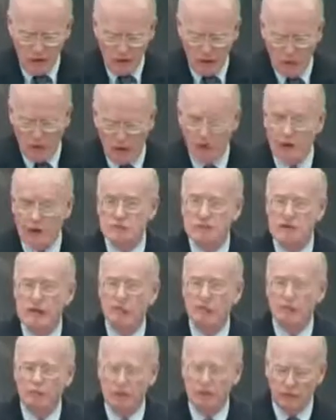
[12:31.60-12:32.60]
because they
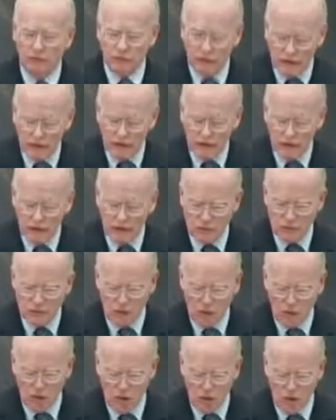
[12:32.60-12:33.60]
will be seeking to
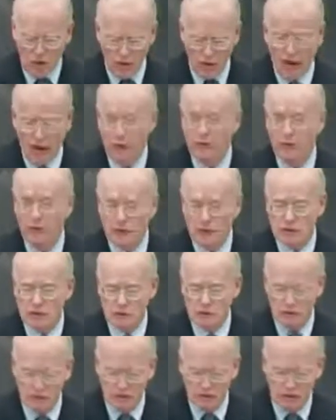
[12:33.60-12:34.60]
call our
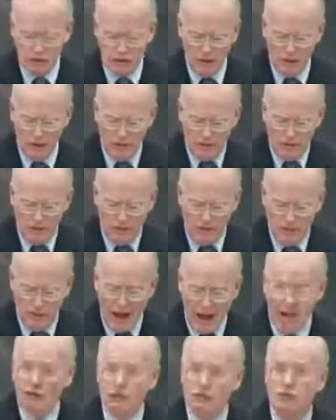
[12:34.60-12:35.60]
nation
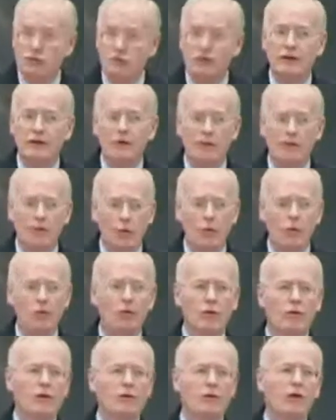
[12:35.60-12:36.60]
back to its
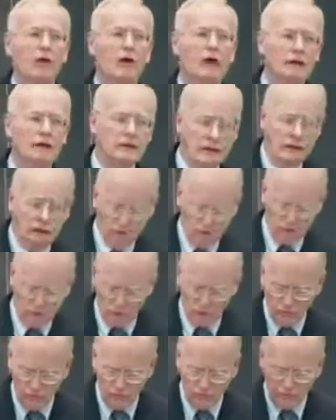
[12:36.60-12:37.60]
moral ideals,